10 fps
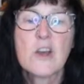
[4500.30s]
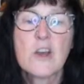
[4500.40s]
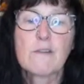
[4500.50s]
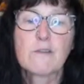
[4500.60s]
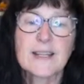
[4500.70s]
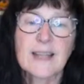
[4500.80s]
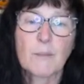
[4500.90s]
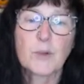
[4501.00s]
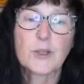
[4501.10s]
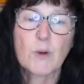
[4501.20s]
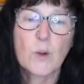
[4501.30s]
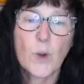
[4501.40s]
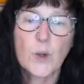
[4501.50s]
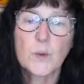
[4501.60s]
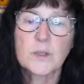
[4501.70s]
for example, through a
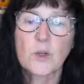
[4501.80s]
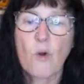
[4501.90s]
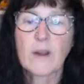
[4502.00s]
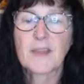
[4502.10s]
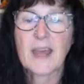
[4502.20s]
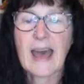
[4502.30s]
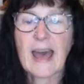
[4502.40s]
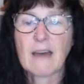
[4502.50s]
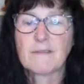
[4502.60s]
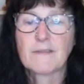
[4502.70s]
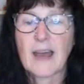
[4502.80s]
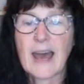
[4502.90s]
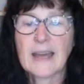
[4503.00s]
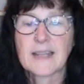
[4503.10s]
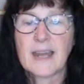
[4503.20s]
wound, or if they have
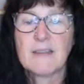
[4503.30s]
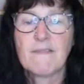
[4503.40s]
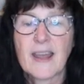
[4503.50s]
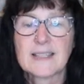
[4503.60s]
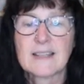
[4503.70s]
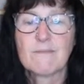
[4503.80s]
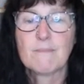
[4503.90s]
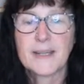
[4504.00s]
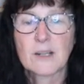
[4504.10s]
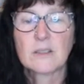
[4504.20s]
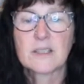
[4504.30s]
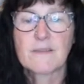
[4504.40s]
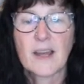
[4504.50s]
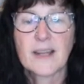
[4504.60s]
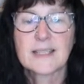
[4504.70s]
had an invasive medical
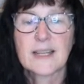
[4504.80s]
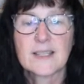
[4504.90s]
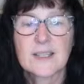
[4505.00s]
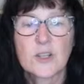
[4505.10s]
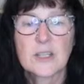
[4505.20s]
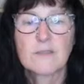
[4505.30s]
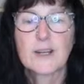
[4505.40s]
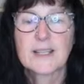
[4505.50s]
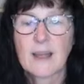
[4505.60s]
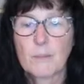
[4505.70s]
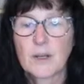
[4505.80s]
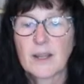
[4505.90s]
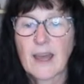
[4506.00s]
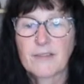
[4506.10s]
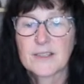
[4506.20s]
device inserted, for example, a
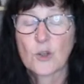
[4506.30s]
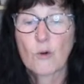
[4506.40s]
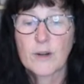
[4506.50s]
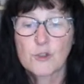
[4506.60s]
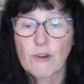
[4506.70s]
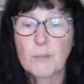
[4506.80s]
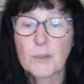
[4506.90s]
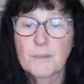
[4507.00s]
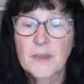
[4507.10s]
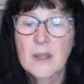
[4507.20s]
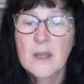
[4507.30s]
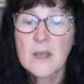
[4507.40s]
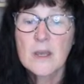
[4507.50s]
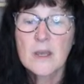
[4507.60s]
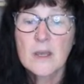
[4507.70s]
catheter or a drip.
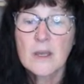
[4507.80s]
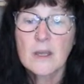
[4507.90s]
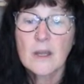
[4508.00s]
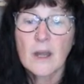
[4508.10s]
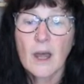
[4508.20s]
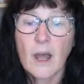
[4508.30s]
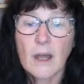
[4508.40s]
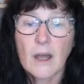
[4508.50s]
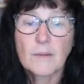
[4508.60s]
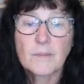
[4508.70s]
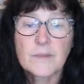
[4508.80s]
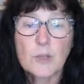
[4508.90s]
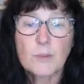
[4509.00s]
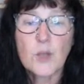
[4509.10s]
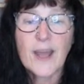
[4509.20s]

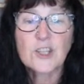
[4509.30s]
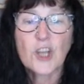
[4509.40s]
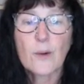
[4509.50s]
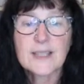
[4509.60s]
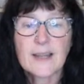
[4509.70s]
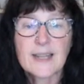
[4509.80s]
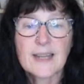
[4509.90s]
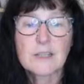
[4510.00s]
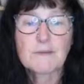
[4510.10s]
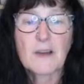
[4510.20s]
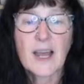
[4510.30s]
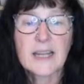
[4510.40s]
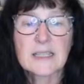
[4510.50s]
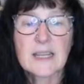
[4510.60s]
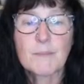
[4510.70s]
WHO has
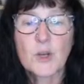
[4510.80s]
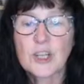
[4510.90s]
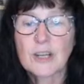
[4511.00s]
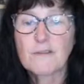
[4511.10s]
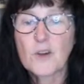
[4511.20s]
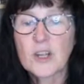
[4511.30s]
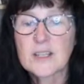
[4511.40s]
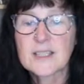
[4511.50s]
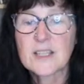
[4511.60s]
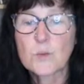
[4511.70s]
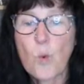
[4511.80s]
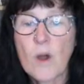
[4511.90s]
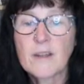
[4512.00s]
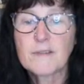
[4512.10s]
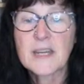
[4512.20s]
identified the emerging fungus as
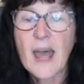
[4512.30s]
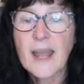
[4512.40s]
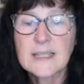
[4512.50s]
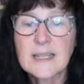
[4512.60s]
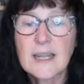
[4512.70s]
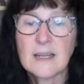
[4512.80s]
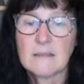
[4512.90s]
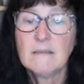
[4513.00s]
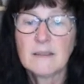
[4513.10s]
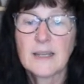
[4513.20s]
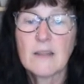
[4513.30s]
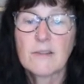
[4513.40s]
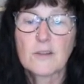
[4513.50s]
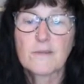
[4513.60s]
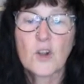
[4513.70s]
one of 19
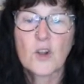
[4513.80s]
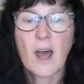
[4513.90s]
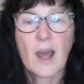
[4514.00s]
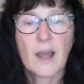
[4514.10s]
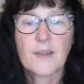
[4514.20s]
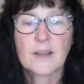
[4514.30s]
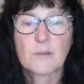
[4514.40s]
lethal fungi that